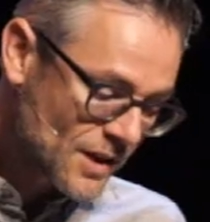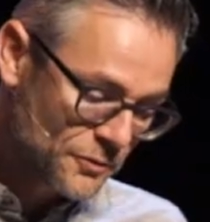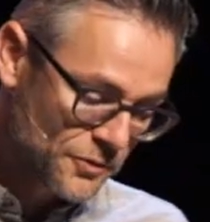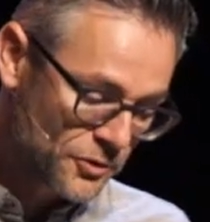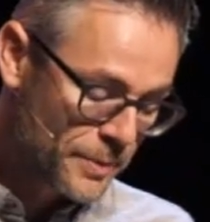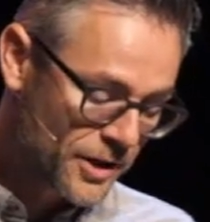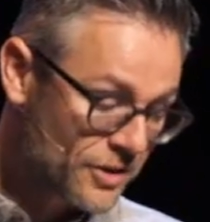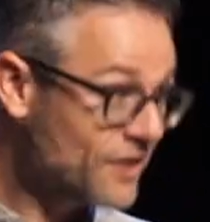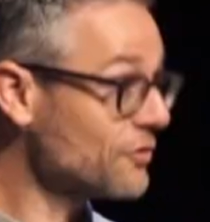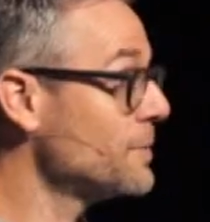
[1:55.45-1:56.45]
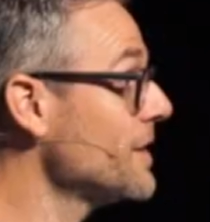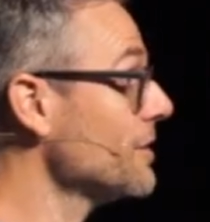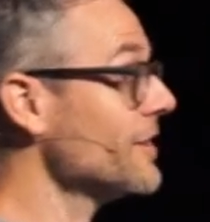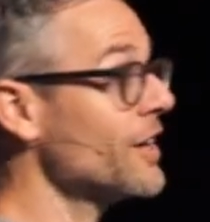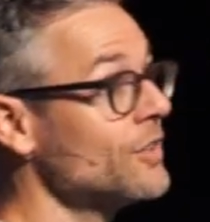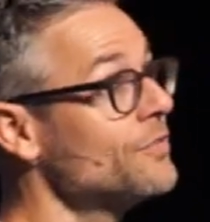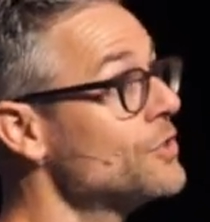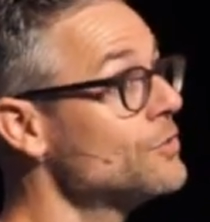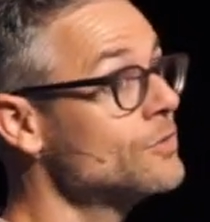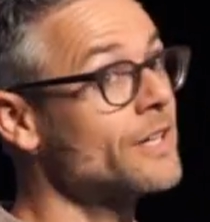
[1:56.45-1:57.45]
the first paragraph of Peter. Now, if
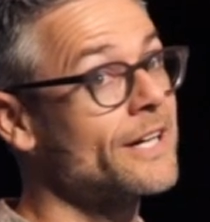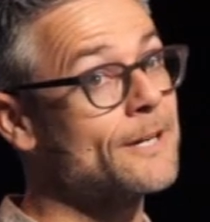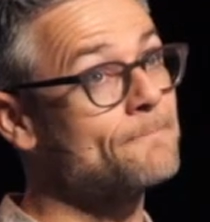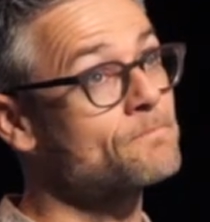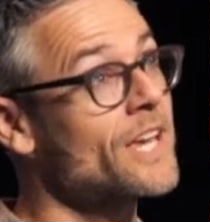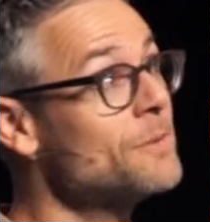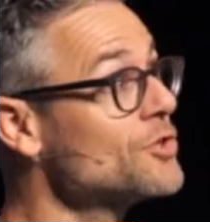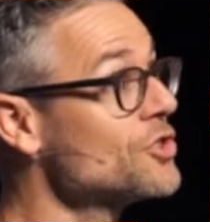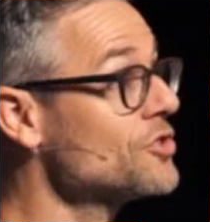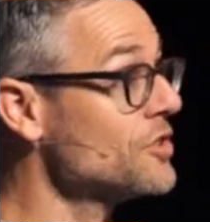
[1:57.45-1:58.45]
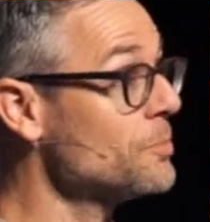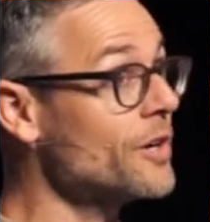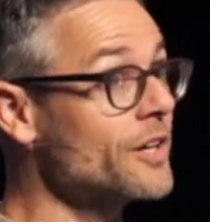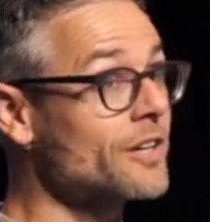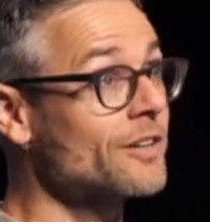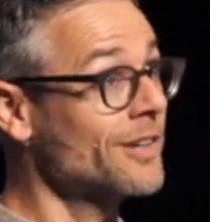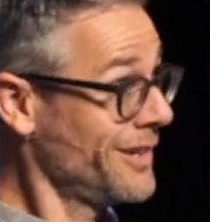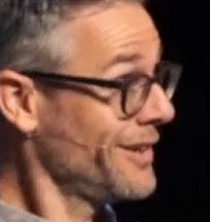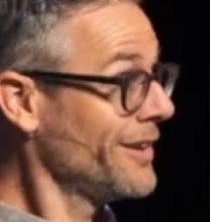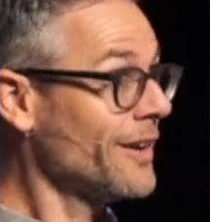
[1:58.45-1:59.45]
you came to Church in the Park,
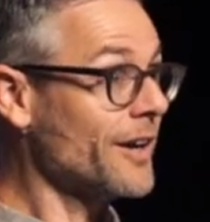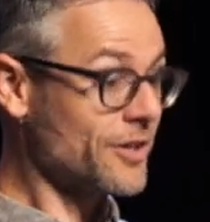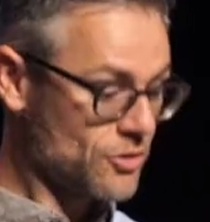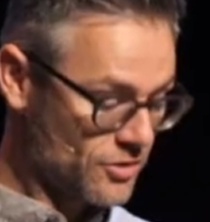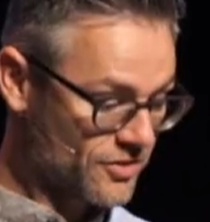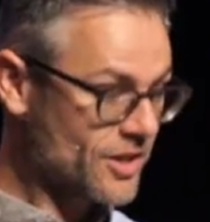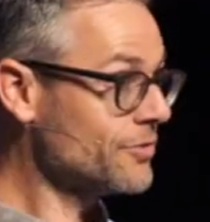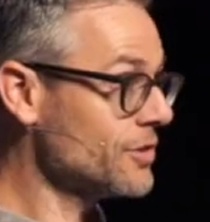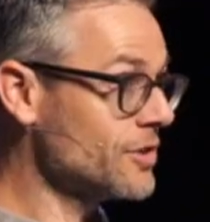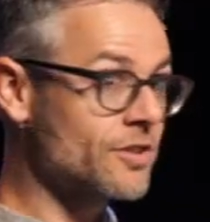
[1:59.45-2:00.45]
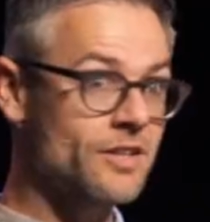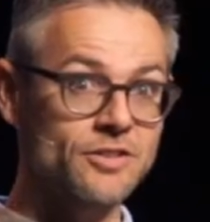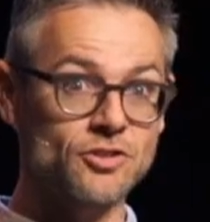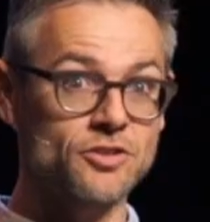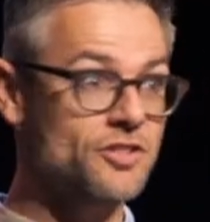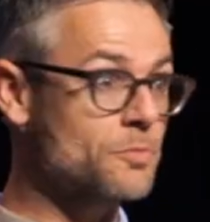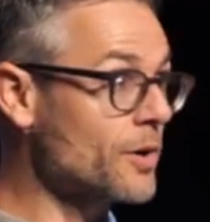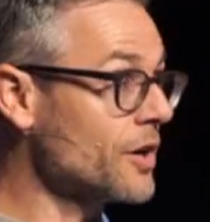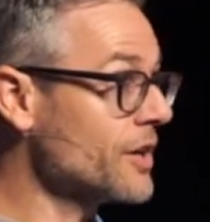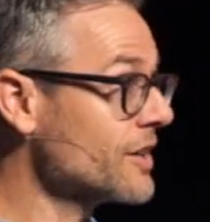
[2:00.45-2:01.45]
you discovered that Church in the
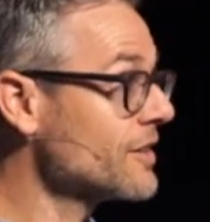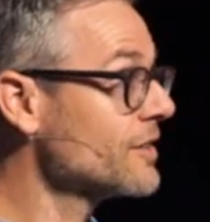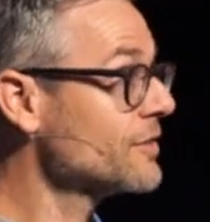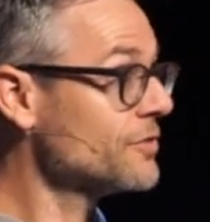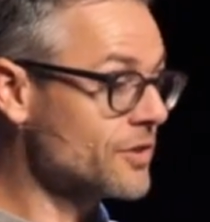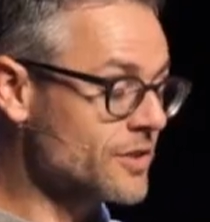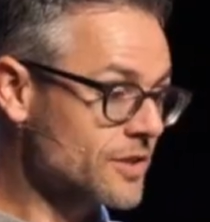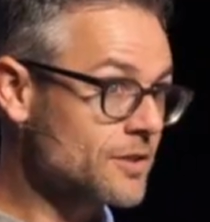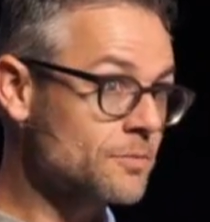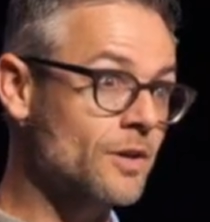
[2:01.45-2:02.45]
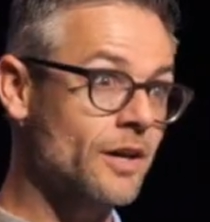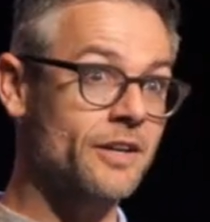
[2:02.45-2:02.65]
Park, for the